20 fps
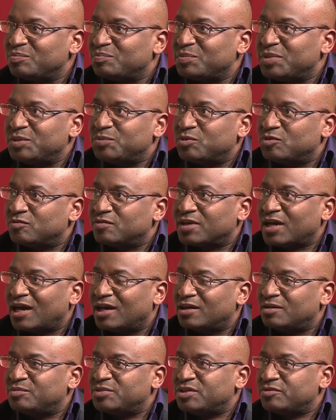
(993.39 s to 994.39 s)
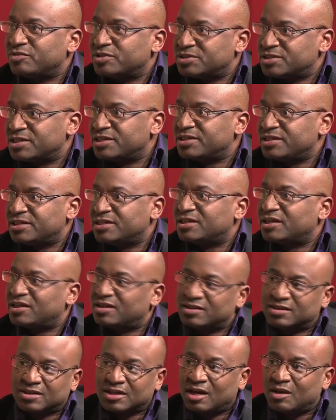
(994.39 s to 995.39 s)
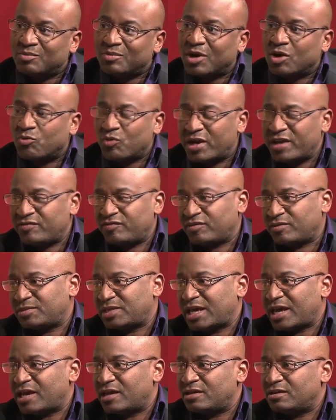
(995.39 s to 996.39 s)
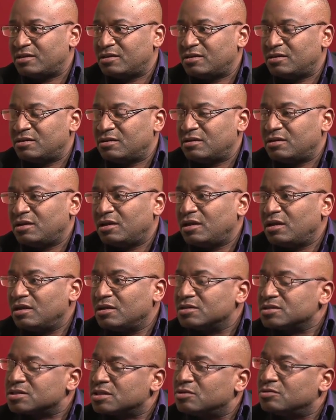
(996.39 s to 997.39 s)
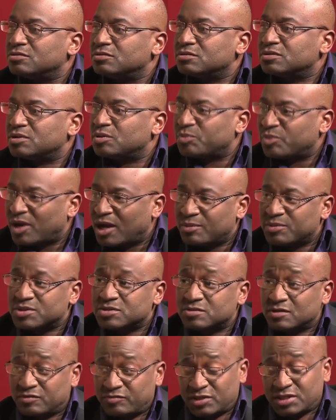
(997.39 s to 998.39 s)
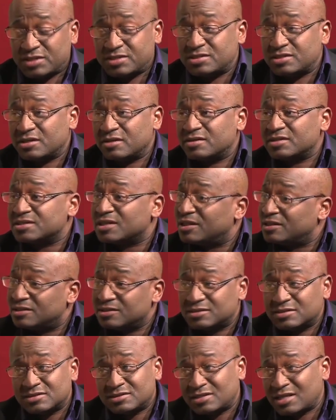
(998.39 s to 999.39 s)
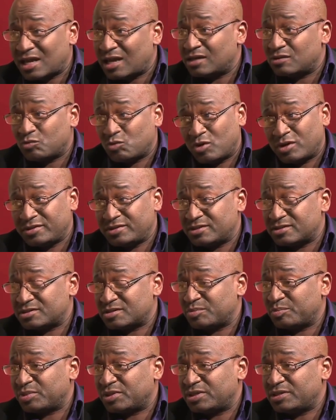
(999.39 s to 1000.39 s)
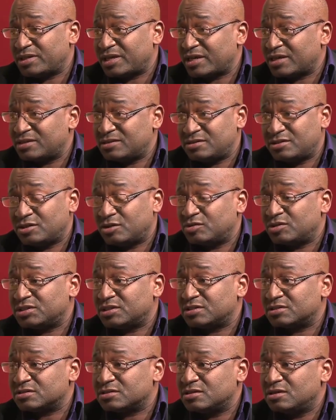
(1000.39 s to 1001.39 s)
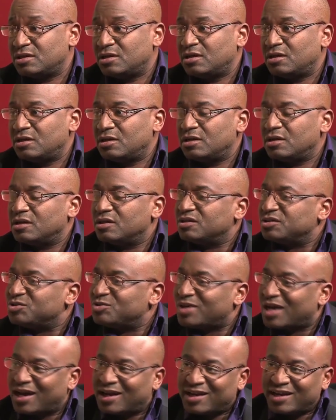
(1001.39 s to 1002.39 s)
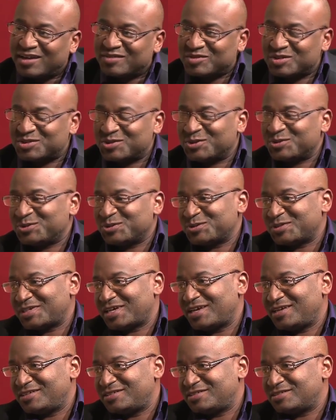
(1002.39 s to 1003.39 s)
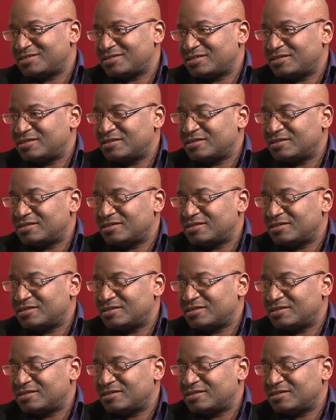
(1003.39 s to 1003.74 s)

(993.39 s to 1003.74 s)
people have got to be resilient and come away from that. So the problems are really serious, and this is not one discipline that can deal with this. You got to have the social sciences in